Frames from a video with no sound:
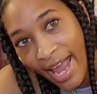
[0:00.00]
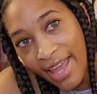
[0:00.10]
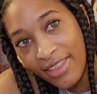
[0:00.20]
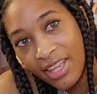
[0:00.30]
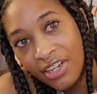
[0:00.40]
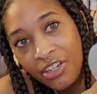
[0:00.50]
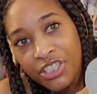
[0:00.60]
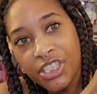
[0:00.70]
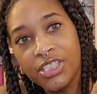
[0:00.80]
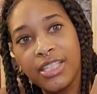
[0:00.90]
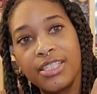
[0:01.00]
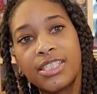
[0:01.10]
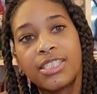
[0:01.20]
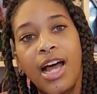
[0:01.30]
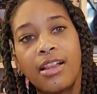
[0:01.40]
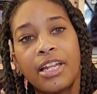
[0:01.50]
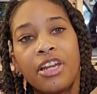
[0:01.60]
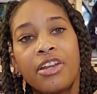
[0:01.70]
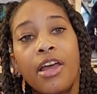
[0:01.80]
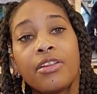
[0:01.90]
And then here's just the solid,
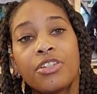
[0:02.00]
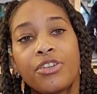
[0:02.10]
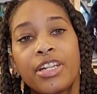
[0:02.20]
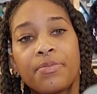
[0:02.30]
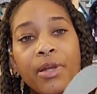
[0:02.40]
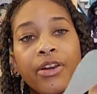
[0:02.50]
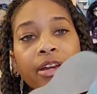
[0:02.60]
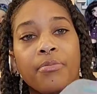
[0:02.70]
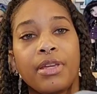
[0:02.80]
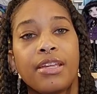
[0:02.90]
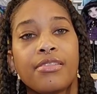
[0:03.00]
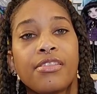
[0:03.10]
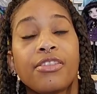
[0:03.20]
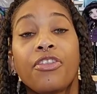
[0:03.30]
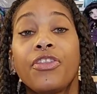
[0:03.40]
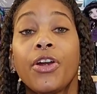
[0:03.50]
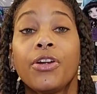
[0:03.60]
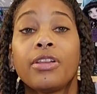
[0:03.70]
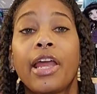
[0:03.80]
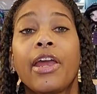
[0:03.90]
another transparent piece. It's the
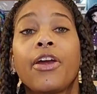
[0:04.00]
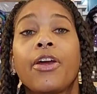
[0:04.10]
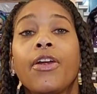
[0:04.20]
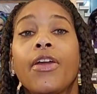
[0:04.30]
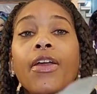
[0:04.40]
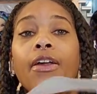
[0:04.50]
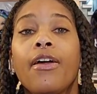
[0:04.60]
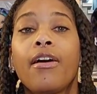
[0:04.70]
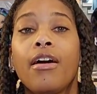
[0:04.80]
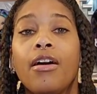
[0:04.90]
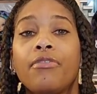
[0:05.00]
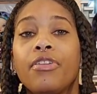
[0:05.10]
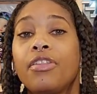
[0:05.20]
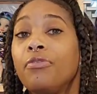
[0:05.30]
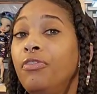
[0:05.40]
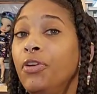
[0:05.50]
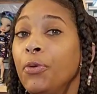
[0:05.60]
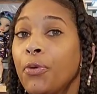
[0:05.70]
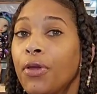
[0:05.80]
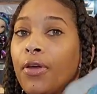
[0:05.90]
third layer of the
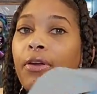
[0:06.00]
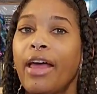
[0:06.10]
fluke.